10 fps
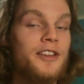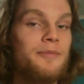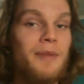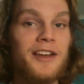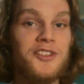
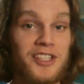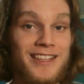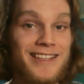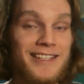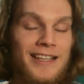managed
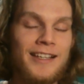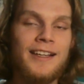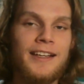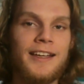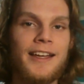to eat,
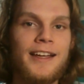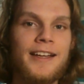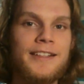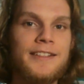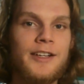
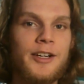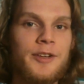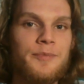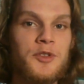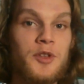and
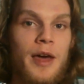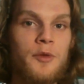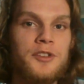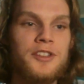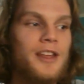so that
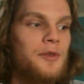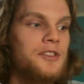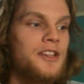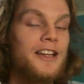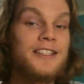
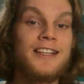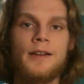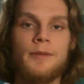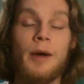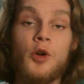was nice.
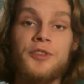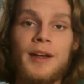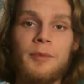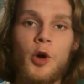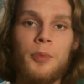My host
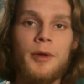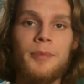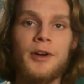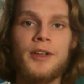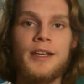family opened
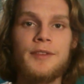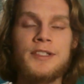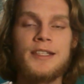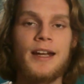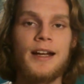up their
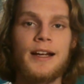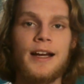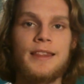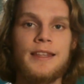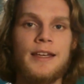gifts that I
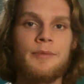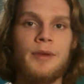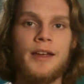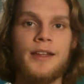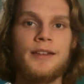got them
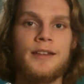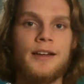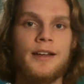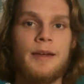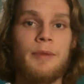and
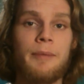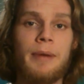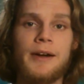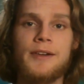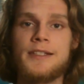that my
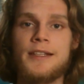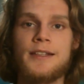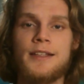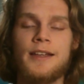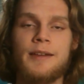parents
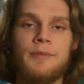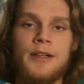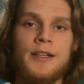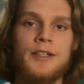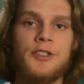sent to them.
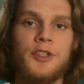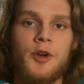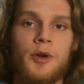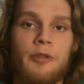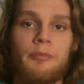
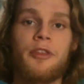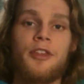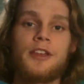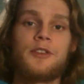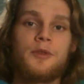So
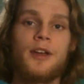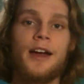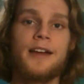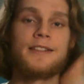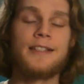thank you
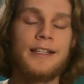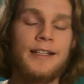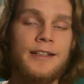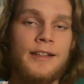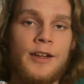guys
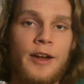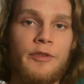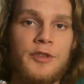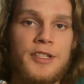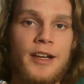again
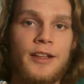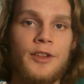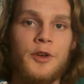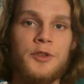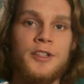for sending
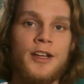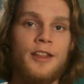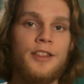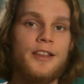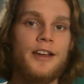those.
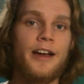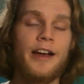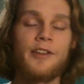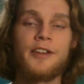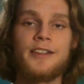The
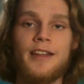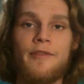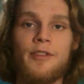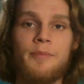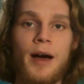Harry and
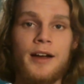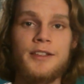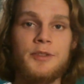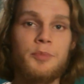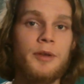David
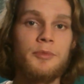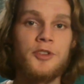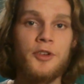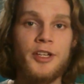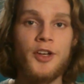box is pretty
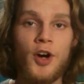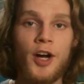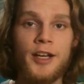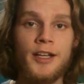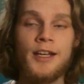much already
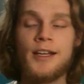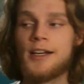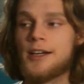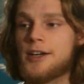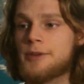gone,
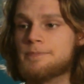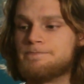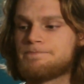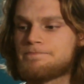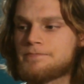
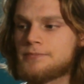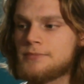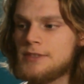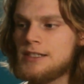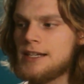
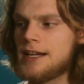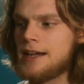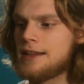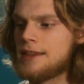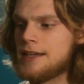
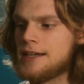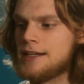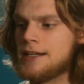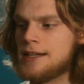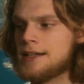and
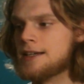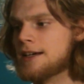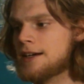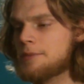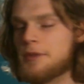then
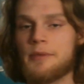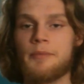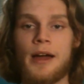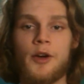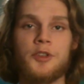
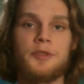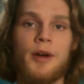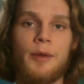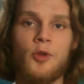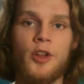my host
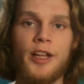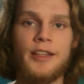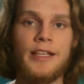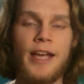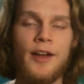mom really
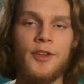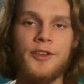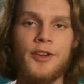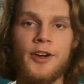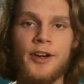liked the
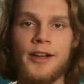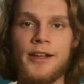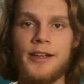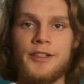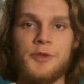calendar,
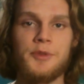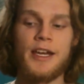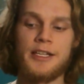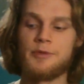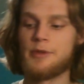and she was
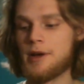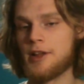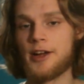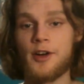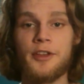asking me
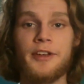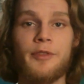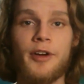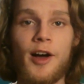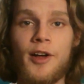about all the
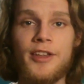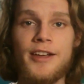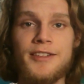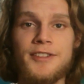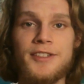different
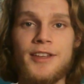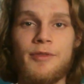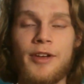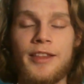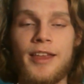holidays and
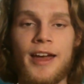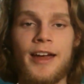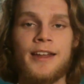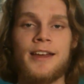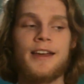stuff like
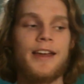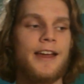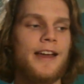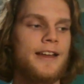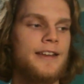that.
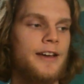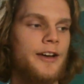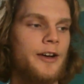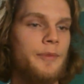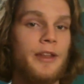And
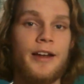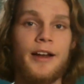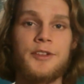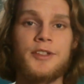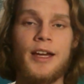then
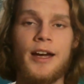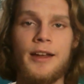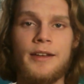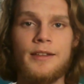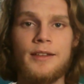I also
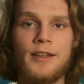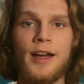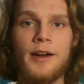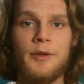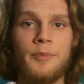got
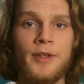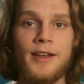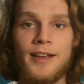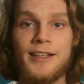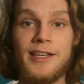him
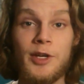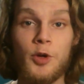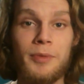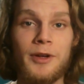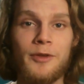
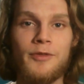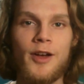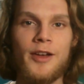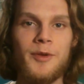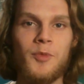Kill Bill
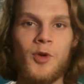Volume